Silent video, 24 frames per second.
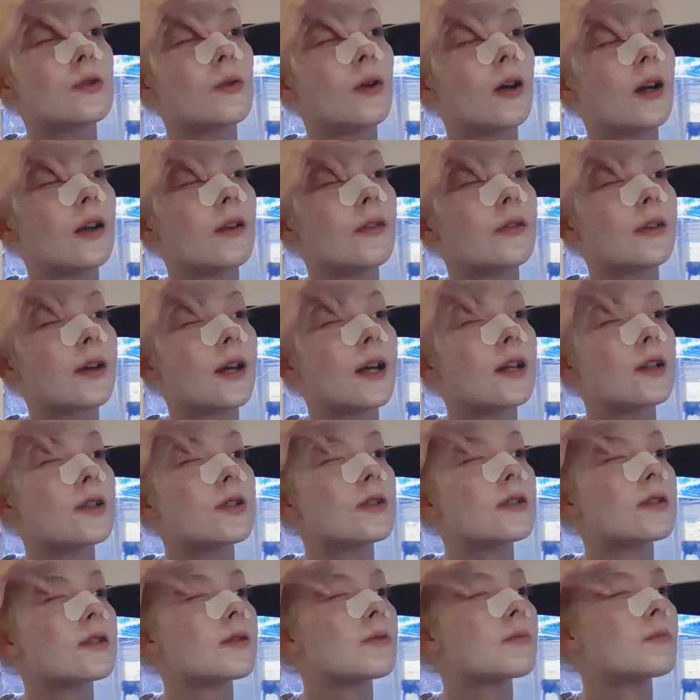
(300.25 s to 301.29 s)

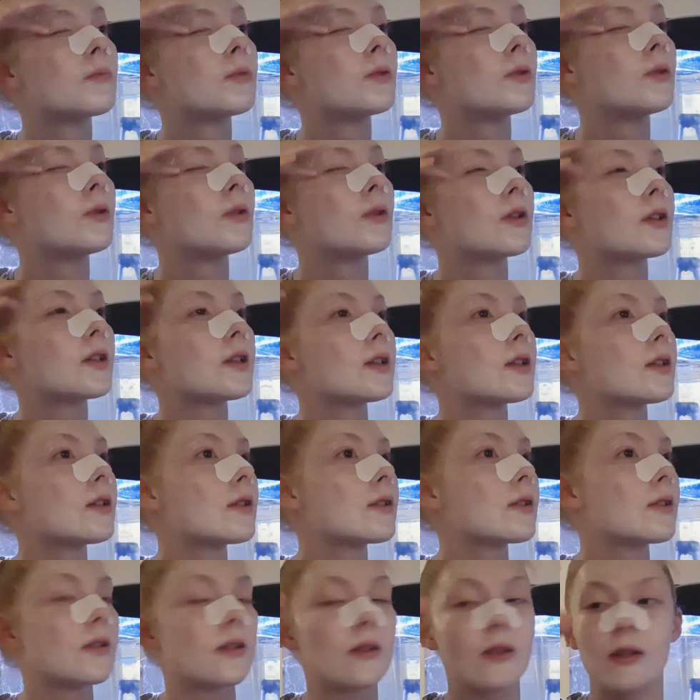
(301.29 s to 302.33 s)
qualifications important.
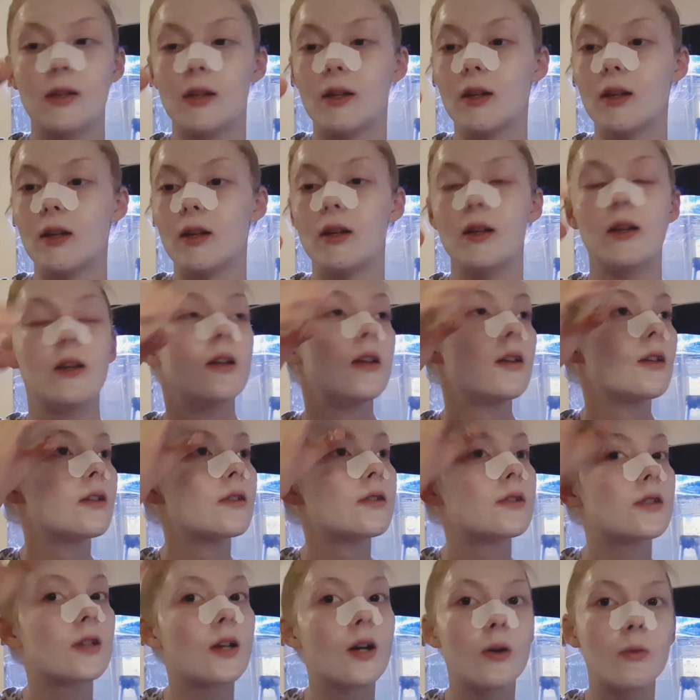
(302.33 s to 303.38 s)

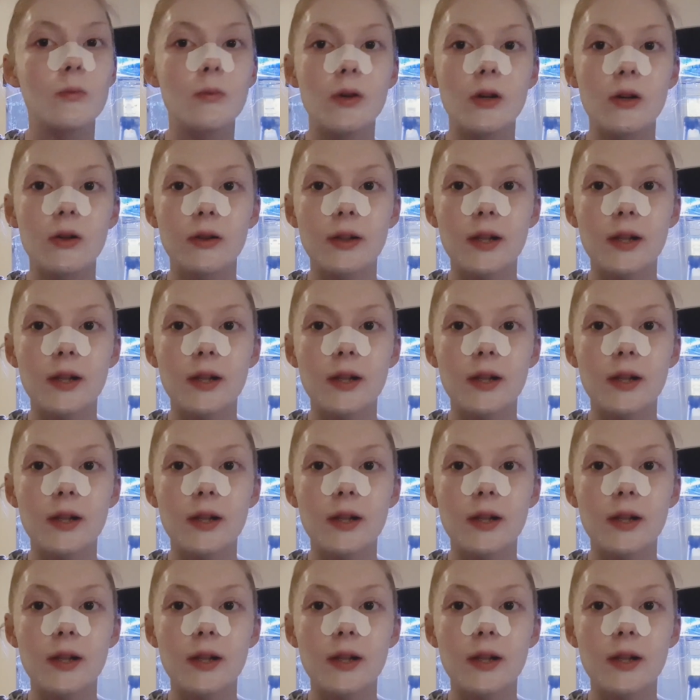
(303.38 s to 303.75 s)
So I will